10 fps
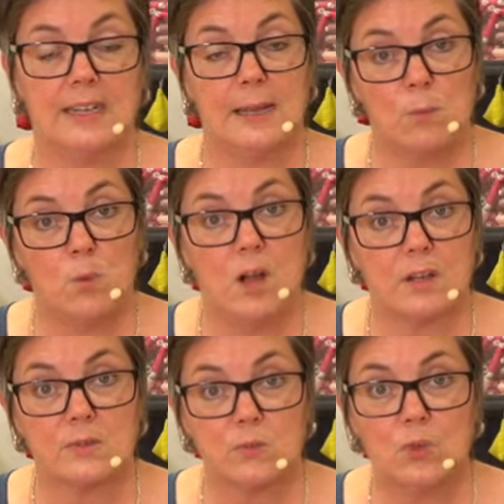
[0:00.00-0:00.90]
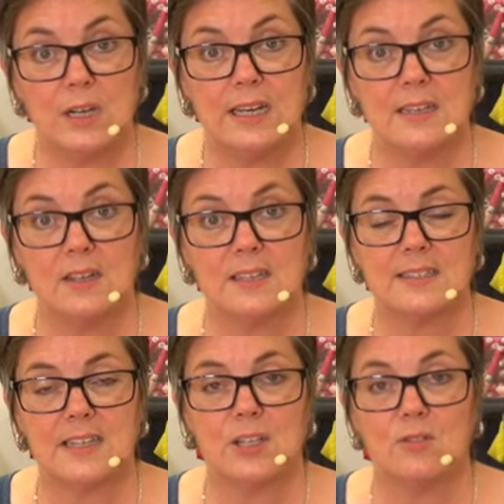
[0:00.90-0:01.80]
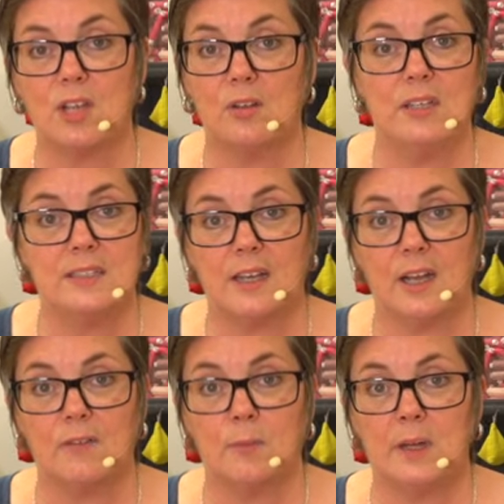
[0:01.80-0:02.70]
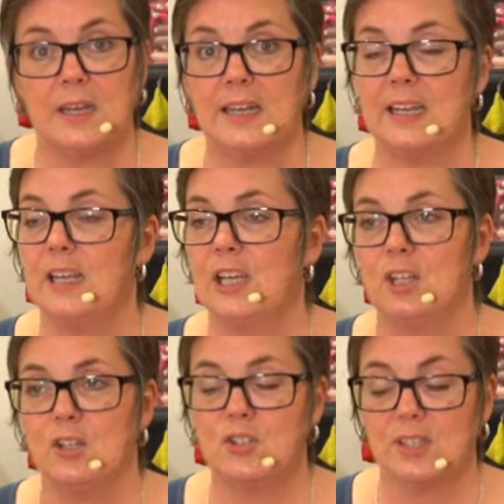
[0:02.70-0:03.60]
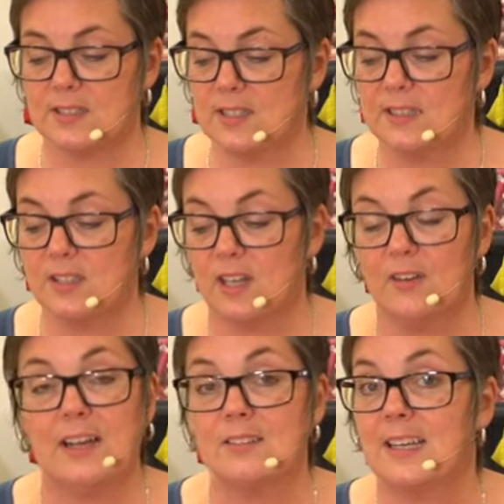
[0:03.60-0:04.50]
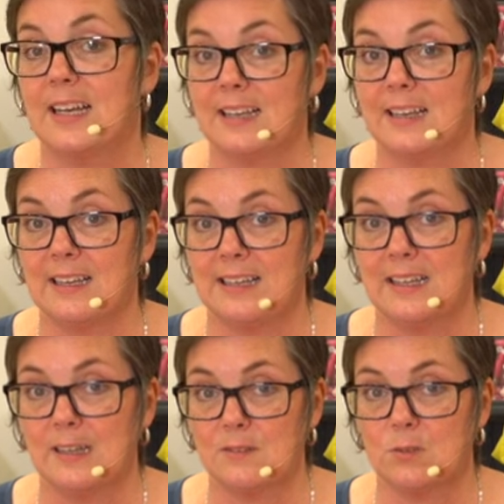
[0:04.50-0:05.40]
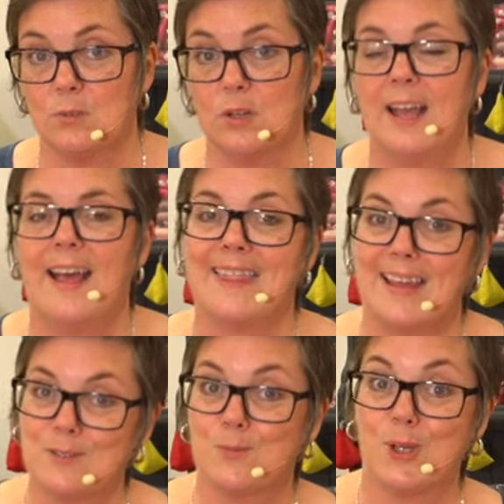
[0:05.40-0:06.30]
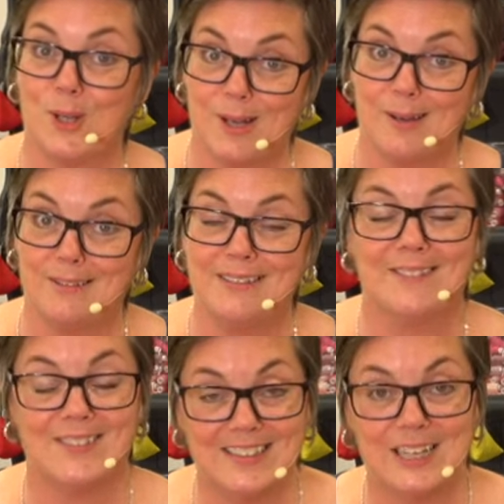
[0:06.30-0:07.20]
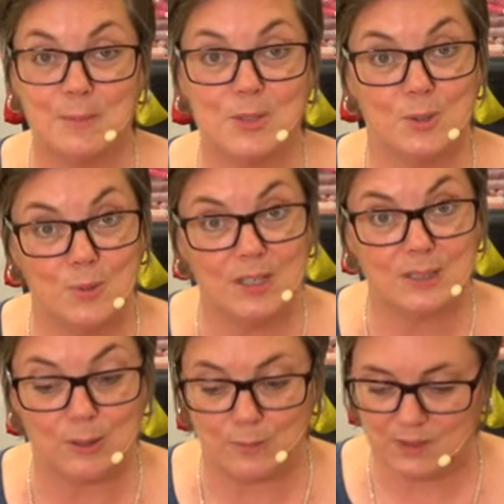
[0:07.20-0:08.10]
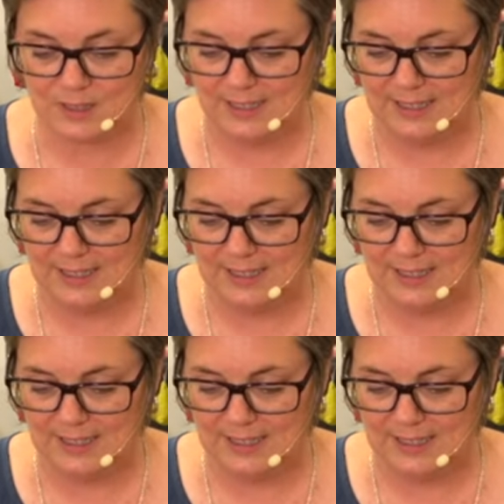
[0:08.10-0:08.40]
It works really nicely. You don't need to overpin it. You just need to know how to handle it. That's all. And that's what you learn when you come and do the workshops.